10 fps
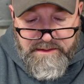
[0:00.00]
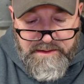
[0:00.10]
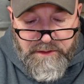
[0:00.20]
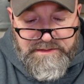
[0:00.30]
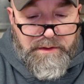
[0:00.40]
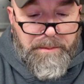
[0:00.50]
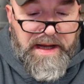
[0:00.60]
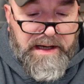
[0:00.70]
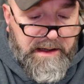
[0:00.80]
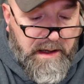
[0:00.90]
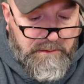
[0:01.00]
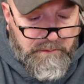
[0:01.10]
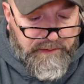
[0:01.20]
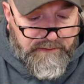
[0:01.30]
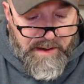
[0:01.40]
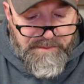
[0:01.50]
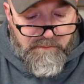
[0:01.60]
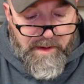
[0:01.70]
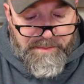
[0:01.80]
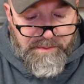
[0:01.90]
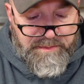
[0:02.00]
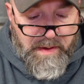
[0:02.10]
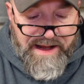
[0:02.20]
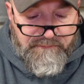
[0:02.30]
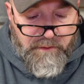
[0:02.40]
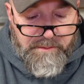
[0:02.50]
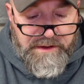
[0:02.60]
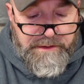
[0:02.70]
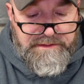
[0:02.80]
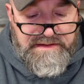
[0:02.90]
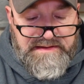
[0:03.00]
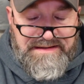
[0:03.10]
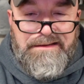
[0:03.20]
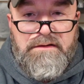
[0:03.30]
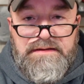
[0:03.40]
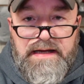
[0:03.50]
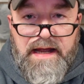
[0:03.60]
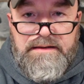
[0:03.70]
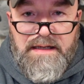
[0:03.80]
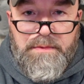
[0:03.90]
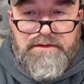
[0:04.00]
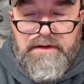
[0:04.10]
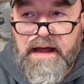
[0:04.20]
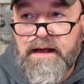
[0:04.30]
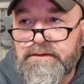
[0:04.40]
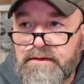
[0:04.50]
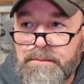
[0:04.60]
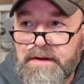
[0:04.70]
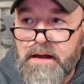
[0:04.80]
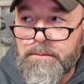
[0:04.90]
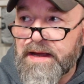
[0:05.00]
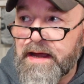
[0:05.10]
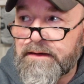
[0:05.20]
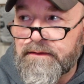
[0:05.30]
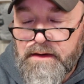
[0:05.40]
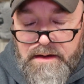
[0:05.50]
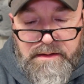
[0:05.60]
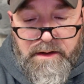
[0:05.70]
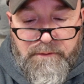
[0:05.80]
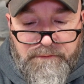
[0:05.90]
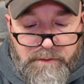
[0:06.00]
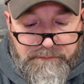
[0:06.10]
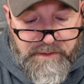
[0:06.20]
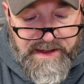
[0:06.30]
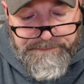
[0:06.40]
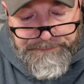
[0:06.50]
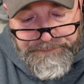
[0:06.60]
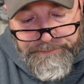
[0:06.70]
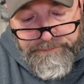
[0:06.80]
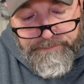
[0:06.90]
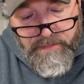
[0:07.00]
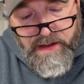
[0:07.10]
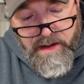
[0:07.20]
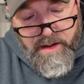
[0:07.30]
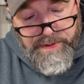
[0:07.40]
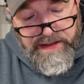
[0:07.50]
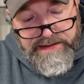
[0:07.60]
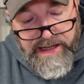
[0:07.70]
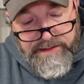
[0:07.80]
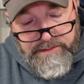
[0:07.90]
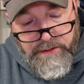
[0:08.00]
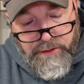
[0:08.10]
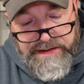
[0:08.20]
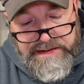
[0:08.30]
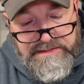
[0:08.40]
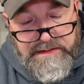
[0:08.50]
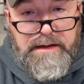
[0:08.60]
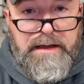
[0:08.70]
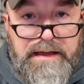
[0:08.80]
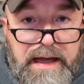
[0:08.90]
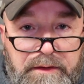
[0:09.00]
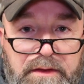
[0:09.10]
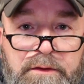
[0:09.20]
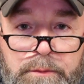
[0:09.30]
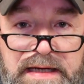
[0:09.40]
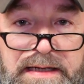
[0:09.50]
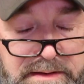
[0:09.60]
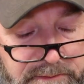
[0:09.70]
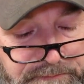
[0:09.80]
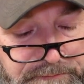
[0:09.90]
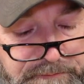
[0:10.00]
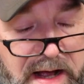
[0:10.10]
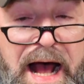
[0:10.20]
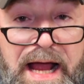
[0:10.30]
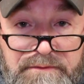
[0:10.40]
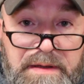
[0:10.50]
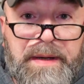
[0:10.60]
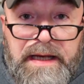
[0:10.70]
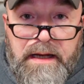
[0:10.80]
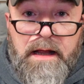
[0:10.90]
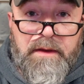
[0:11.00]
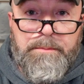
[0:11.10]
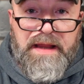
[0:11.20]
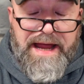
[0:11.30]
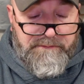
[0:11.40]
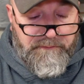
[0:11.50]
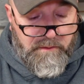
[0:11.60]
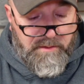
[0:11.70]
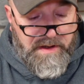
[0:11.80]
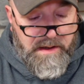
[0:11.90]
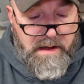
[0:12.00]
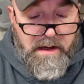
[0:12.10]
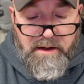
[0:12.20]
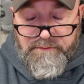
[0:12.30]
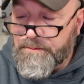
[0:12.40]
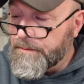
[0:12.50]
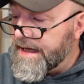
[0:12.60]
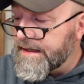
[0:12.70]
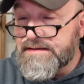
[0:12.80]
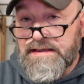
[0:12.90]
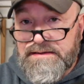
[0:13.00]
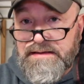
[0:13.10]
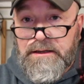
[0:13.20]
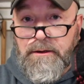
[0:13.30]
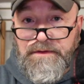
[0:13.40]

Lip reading: You know, so depending on what type of weapon platform you're using, single stack, double stack, subcompact, you know, full frame. But again, you're easily going to get 3 to 5, depending on the platform, of magazines in there.